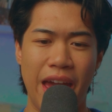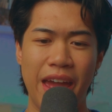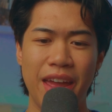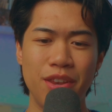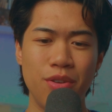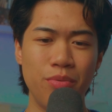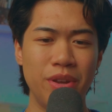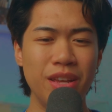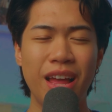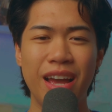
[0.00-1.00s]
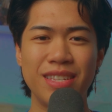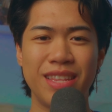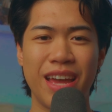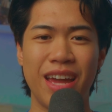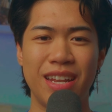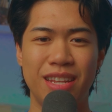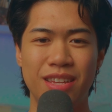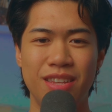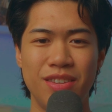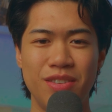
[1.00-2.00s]
And you realize that
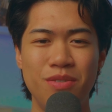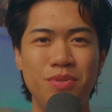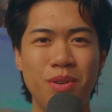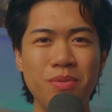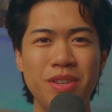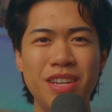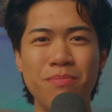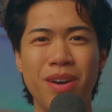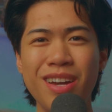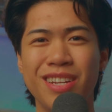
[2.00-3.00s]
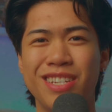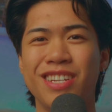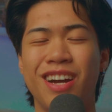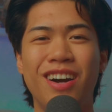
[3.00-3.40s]
you don't need much,